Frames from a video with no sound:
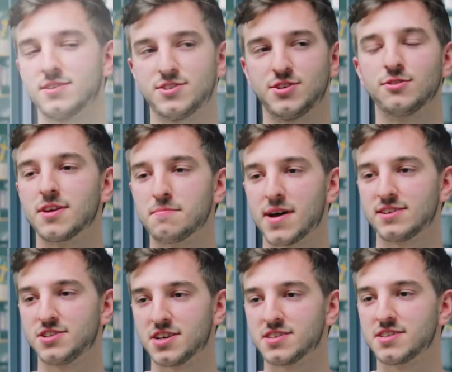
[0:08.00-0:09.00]
a student in
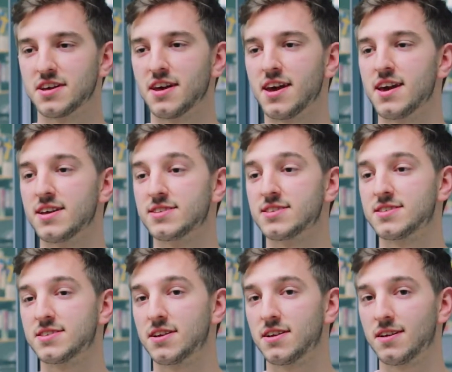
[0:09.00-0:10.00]
Manchester
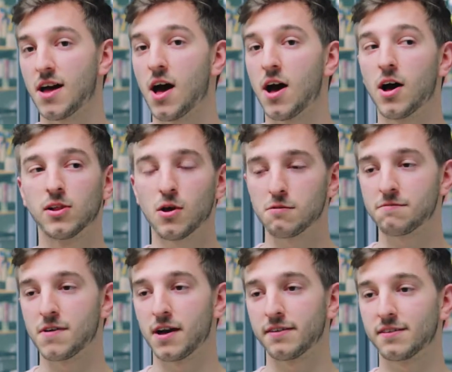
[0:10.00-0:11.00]
is a lot of
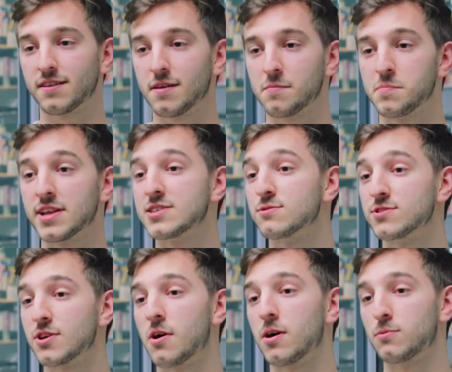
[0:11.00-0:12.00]
fun, but it's
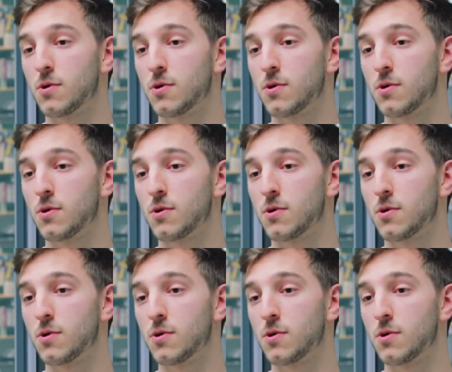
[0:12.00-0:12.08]
also hard